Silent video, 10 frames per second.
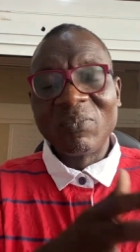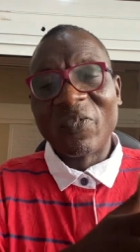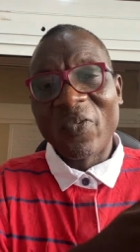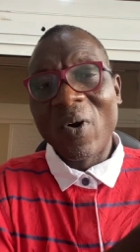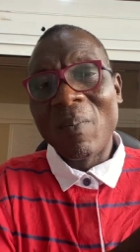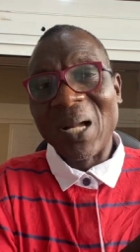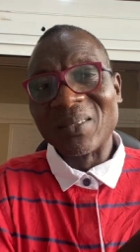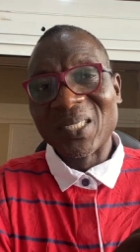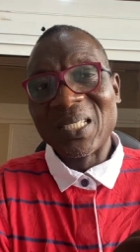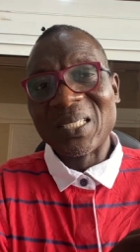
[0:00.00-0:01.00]
formal
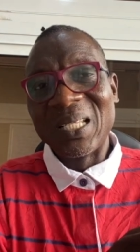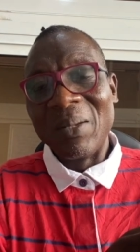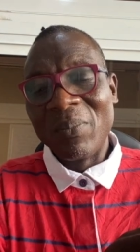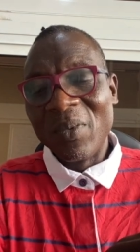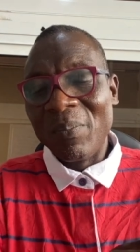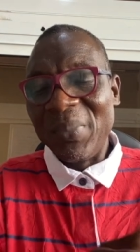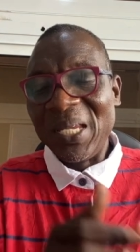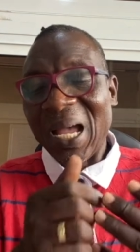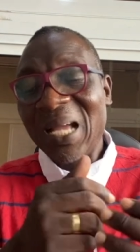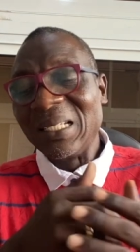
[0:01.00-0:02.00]
system,
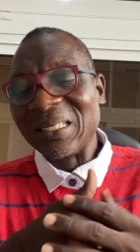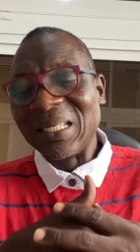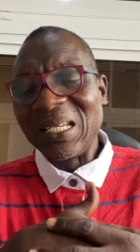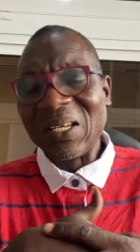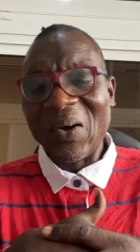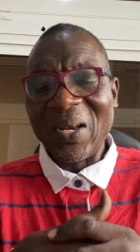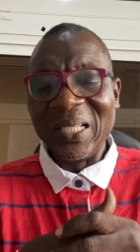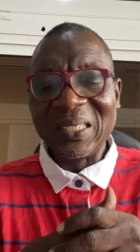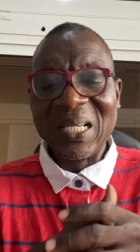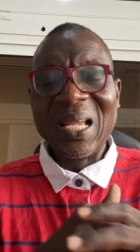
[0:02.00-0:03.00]
behind the scene knowledge,